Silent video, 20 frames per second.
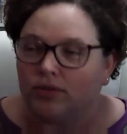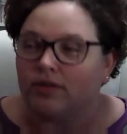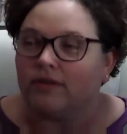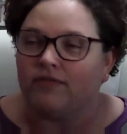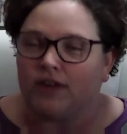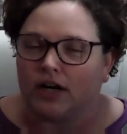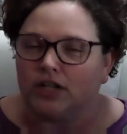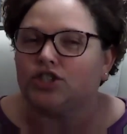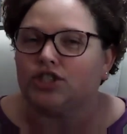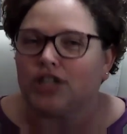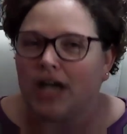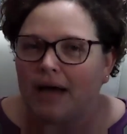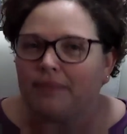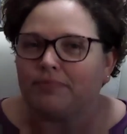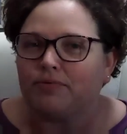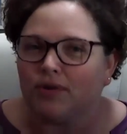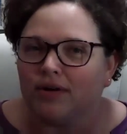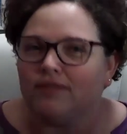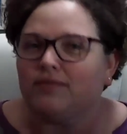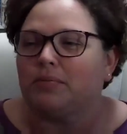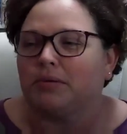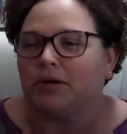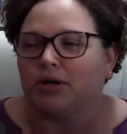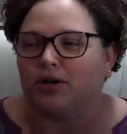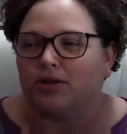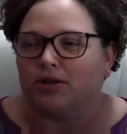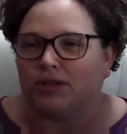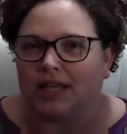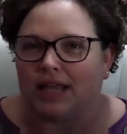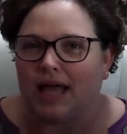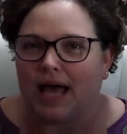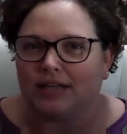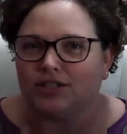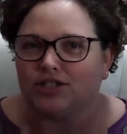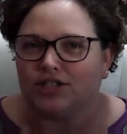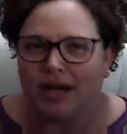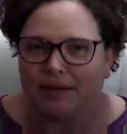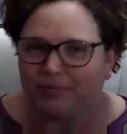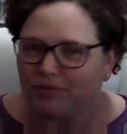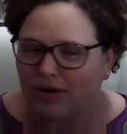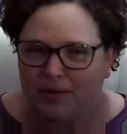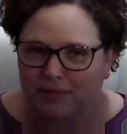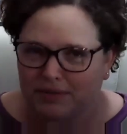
The first chapter of a book or the last chapter,